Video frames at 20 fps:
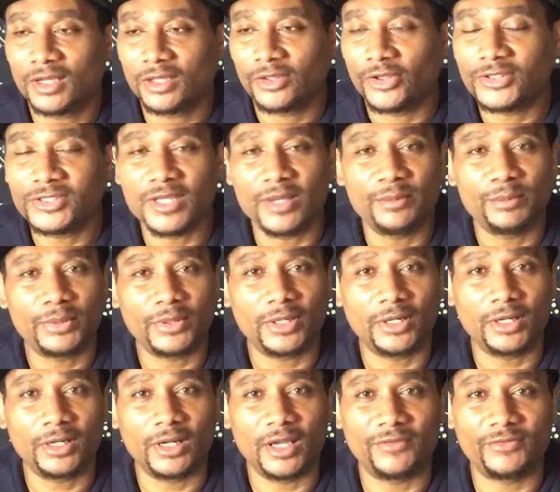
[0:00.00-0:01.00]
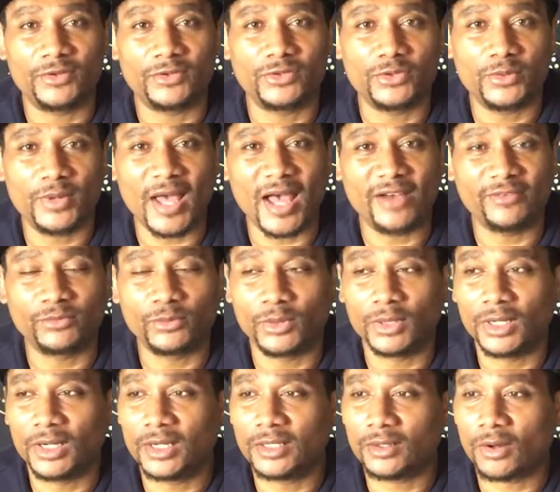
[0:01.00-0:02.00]
your temper, if you do have
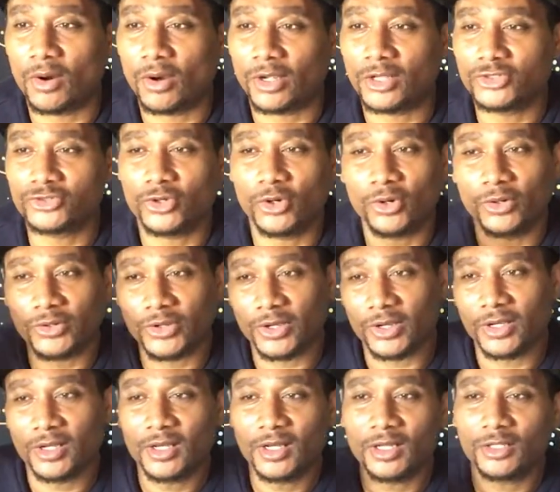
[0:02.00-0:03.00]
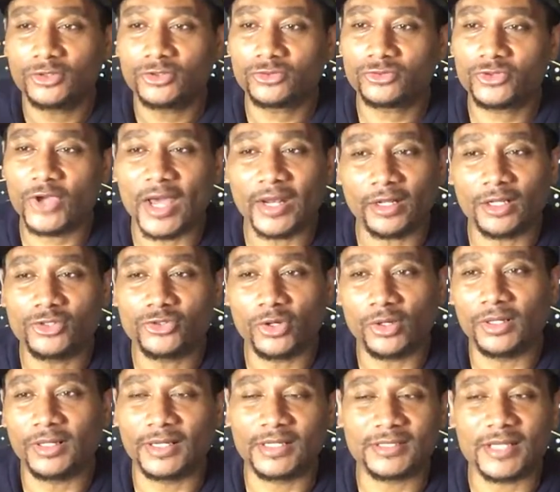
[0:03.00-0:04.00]
one, or control your, try to
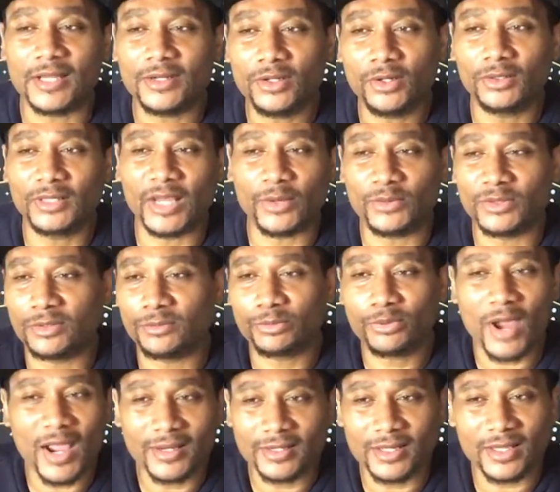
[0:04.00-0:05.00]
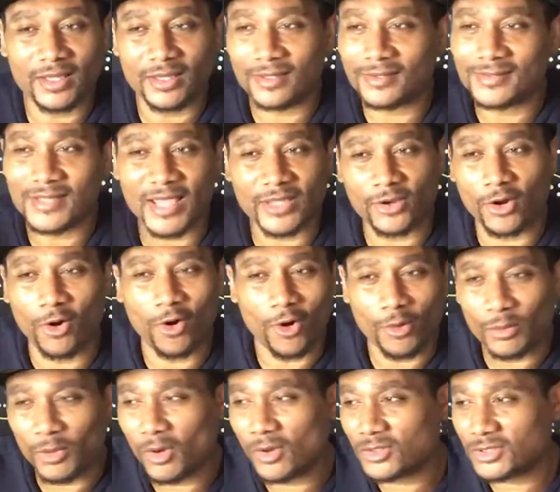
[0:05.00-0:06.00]
control it. Because I know like when you're pregnant, it's like your
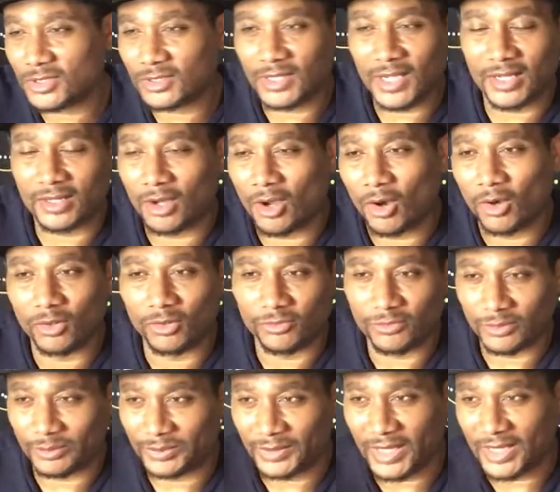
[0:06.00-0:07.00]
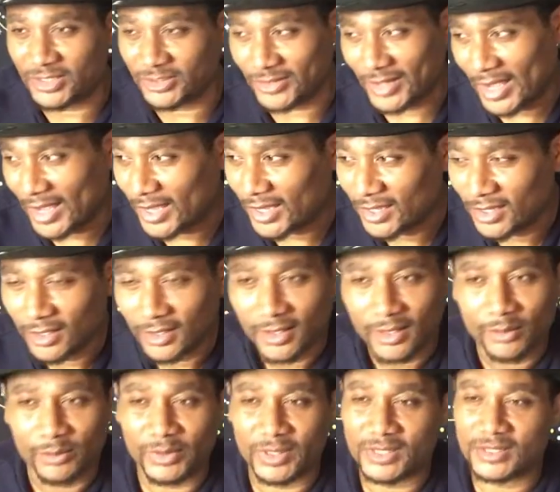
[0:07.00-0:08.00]
hormones are kind of all over the place, right?
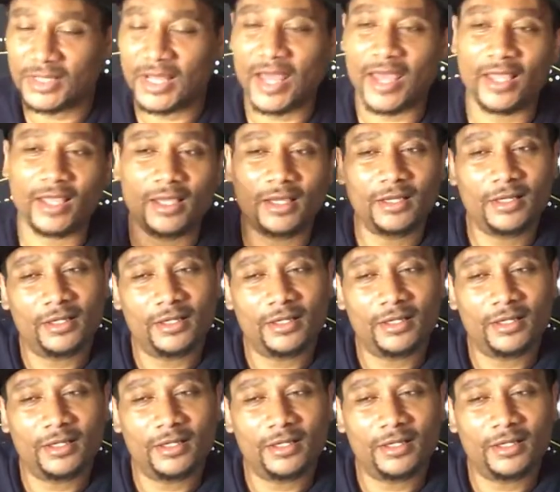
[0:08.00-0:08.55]
But it's like,